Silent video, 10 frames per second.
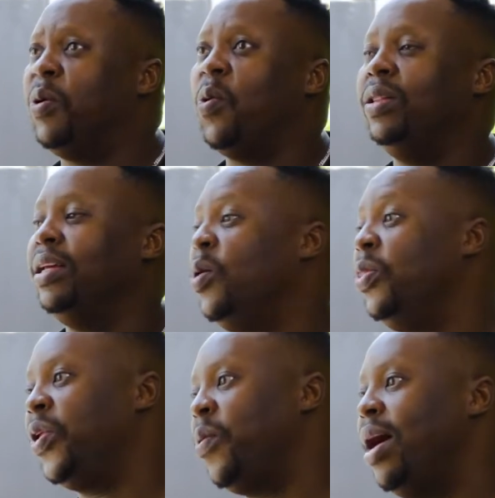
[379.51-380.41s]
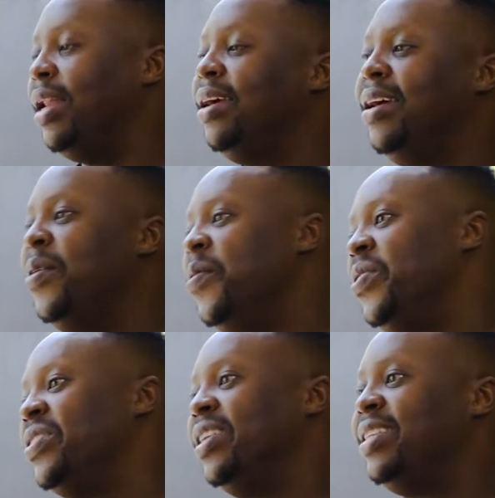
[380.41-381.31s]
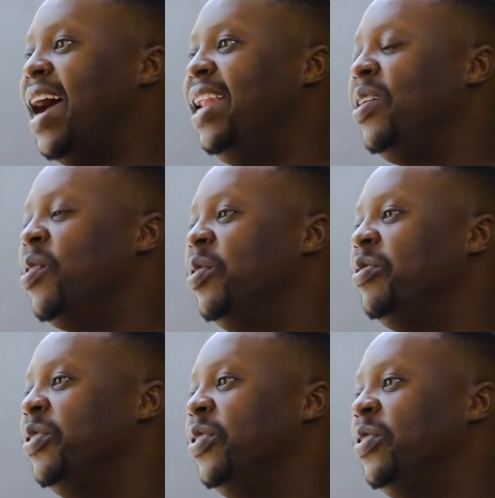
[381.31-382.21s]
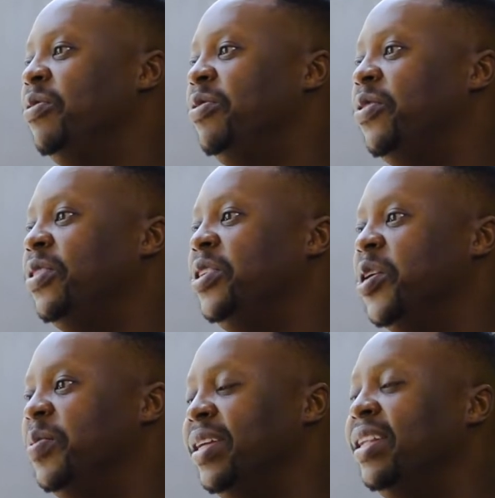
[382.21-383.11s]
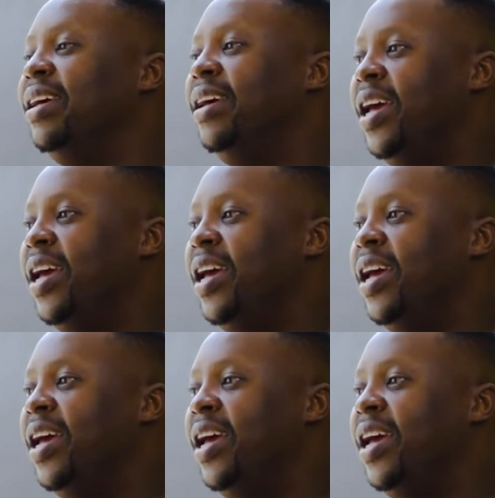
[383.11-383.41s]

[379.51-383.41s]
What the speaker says: We called it 031, which was the dialing code for Durban.